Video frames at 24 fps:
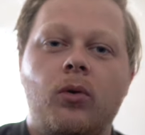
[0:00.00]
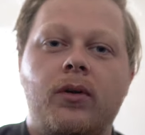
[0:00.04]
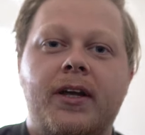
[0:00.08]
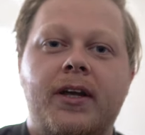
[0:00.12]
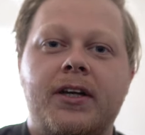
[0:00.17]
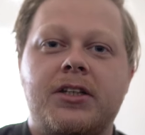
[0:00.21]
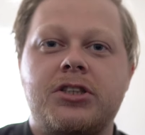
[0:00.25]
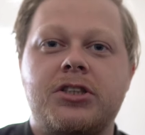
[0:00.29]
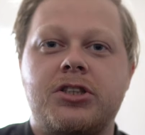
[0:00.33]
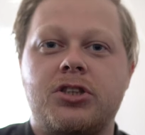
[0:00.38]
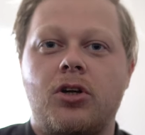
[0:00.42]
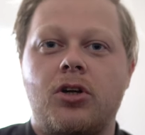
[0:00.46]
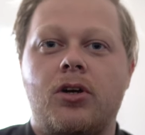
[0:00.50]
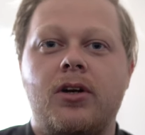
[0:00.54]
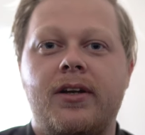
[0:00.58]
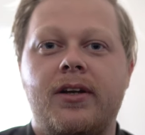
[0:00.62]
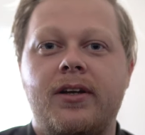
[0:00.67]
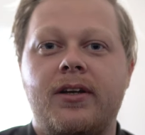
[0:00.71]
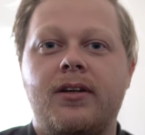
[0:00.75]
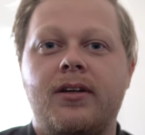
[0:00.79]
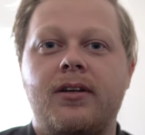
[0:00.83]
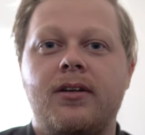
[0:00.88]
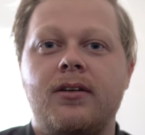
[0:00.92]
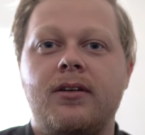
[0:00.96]
on, like,
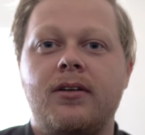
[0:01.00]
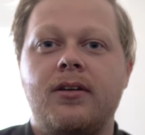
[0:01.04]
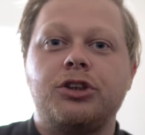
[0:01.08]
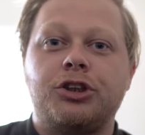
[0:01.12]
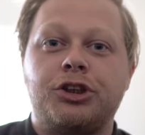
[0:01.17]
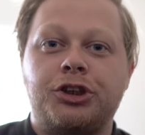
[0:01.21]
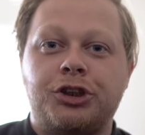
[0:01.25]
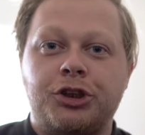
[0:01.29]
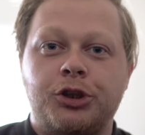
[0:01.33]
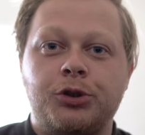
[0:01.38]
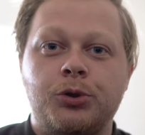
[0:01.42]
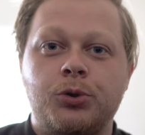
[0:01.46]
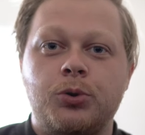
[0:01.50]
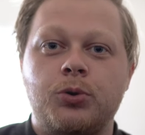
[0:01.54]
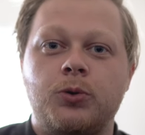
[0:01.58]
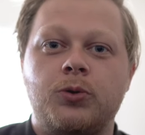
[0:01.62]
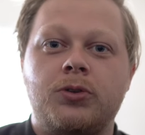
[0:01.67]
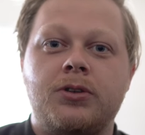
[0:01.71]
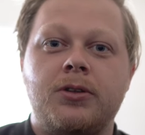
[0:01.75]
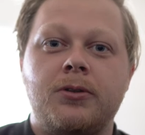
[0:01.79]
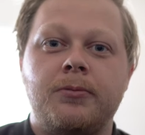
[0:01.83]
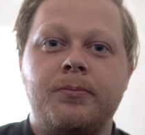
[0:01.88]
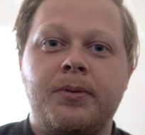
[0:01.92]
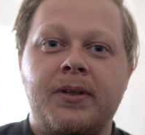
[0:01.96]
certain shoes
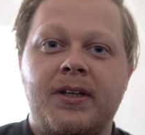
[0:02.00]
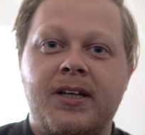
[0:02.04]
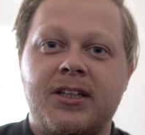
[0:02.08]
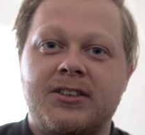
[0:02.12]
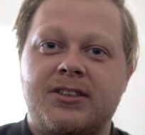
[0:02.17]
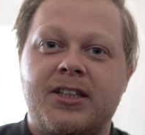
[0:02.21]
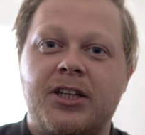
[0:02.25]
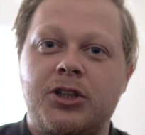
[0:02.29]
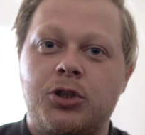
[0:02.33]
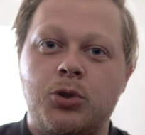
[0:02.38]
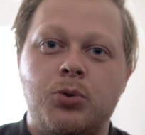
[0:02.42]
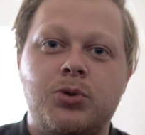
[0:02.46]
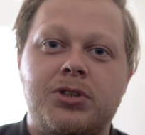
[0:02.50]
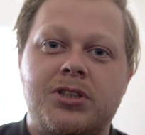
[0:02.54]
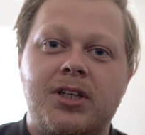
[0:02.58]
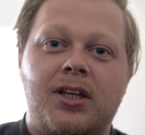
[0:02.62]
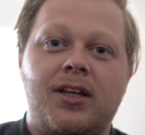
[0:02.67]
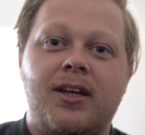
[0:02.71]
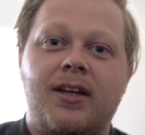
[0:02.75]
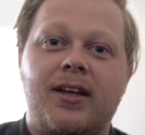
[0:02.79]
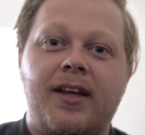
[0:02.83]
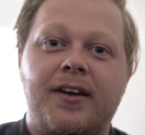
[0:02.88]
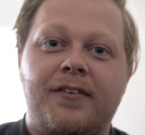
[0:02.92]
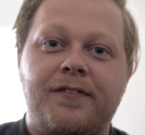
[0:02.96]
because they do sell out,
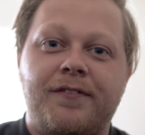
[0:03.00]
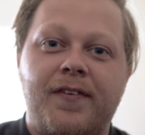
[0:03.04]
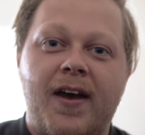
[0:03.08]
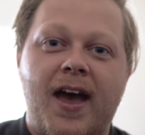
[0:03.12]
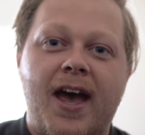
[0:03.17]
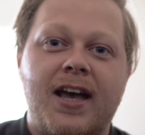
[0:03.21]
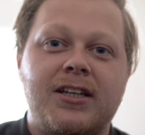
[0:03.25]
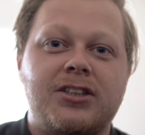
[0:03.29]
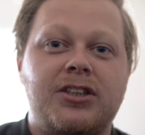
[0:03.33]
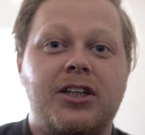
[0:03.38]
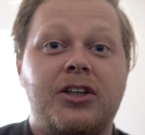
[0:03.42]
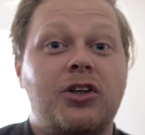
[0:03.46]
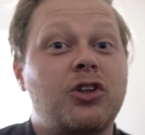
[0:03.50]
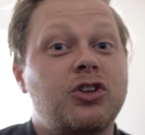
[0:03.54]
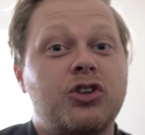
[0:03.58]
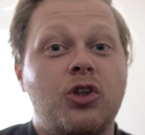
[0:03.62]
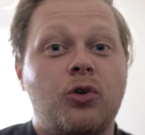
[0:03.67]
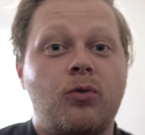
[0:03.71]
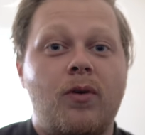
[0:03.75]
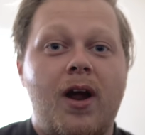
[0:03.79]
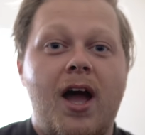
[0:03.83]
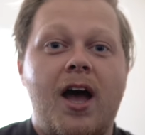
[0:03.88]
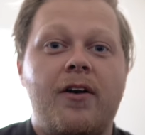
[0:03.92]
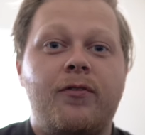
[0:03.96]
like, fast. Like, there's no
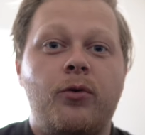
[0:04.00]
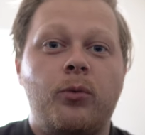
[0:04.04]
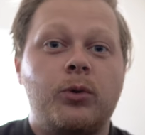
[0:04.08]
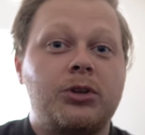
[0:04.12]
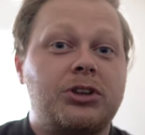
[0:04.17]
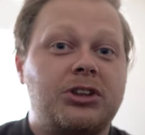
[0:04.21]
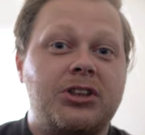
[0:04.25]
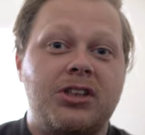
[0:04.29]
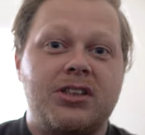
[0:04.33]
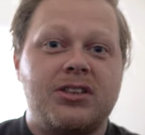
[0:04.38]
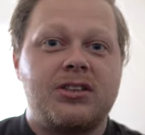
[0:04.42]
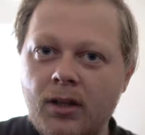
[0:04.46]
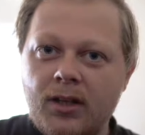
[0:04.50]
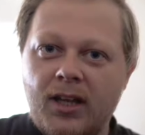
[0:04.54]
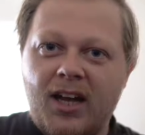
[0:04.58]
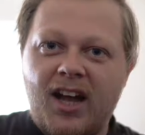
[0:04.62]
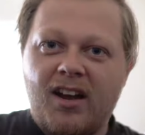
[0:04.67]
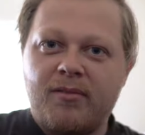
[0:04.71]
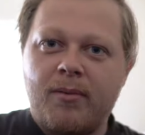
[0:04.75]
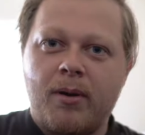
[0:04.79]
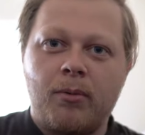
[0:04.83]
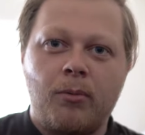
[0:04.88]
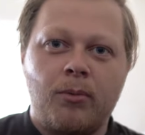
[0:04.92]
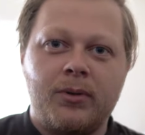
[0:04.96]
raffle, which just, like, I
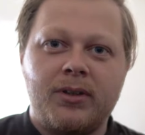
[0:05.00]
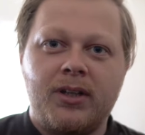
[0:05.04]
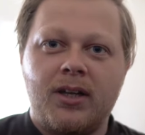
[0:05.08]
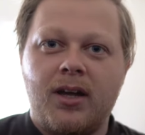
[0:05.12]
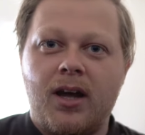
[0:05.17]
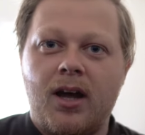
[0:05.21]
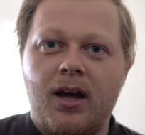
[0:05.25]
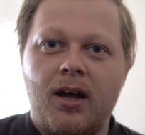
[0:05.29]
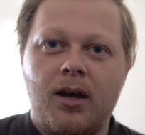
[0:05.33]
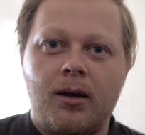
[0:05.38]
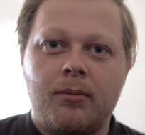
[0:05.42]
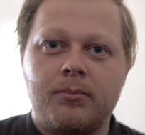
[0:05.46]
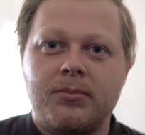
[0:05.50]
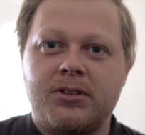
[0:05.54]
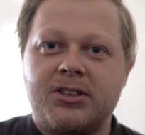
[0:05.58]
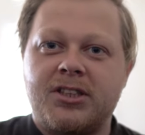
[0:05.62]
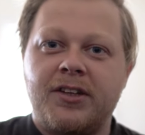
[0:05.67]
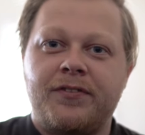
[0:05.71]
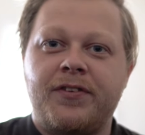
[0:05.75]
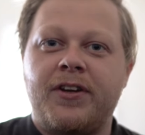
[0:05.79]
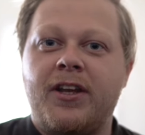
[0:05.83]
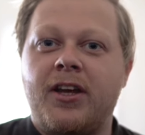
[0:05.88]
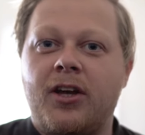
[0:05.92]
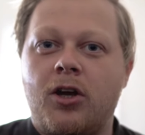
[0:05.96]
remember when the
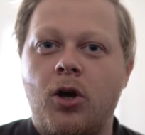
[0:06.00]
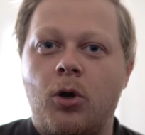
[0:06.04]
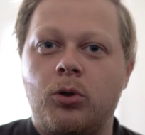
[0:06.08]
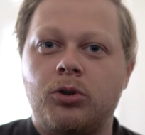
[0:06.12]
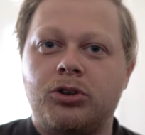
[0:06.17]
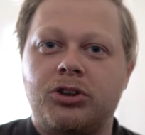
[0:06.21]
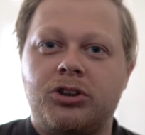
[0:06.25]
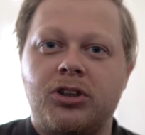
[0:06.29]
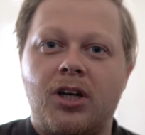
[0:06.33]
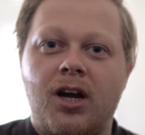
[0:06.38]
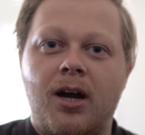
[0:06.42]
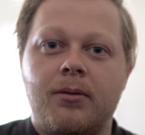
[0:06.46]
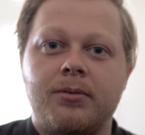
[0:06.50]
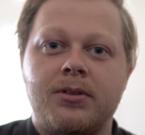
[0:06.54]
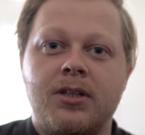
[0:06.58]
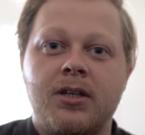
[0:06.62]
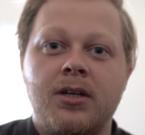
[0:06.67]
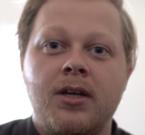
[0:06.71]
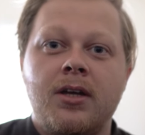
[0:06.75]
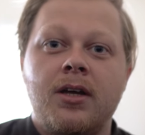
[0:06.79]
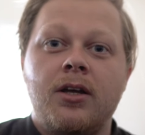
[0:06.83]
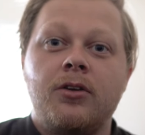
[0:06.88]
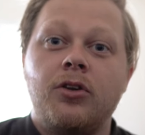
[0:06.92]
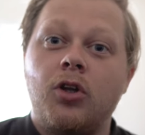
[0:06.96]
Tiffany & Co's dropped.
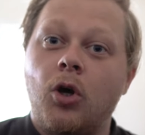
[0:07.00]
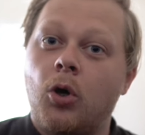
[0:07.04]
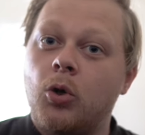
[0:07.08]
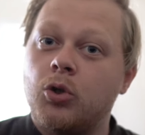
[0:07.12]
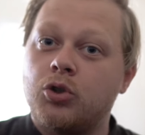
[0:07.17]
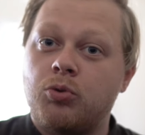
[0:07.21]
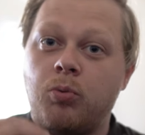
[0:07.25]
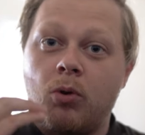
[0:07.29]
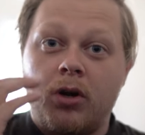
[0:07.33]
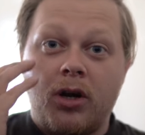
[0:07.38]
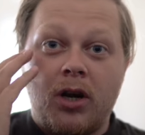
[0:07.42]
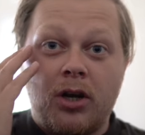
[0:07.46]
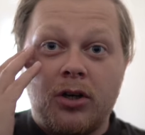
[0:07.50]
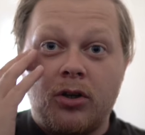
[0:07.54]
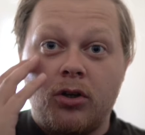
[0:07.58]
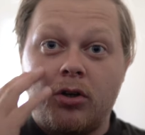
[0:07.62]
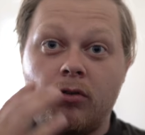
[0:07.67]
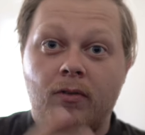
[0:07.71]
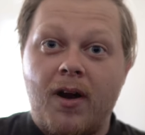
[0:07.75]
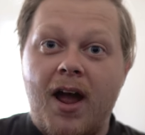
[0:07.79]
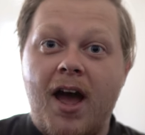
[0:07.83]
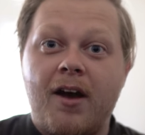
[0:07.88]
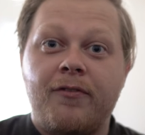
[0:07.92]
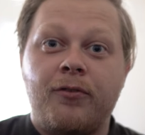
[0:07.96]
Those weren't under a
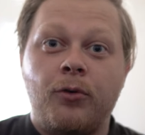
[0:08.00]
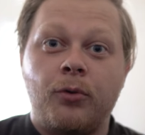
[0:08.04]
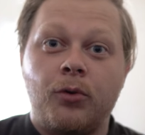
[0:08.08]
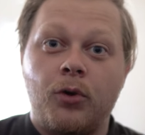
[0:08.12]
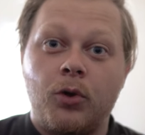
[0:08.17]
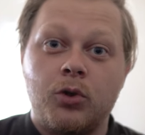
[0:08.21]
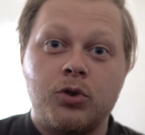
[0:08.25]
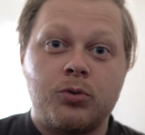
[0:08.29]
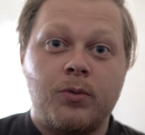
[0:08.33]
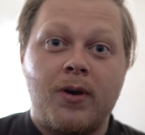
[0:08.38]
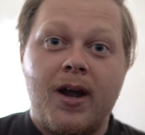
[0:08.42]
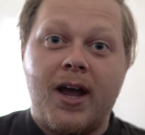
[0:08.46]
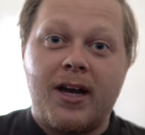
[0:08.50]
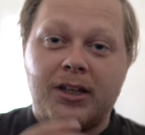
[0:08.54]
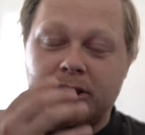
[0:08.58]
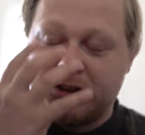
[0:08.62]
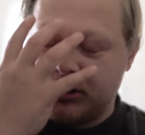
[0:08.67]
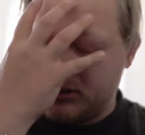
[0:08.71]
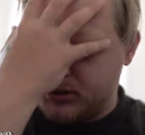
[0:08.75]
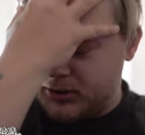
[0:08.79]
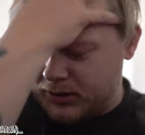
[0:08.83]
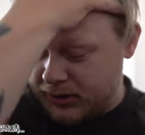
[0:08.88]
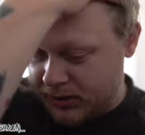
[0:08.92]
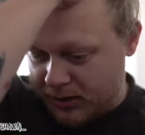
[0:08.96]
raffle. Those were
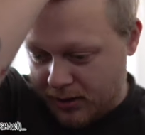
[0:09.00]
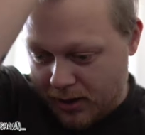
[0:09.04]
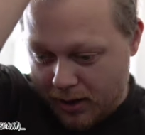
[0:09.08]
actually,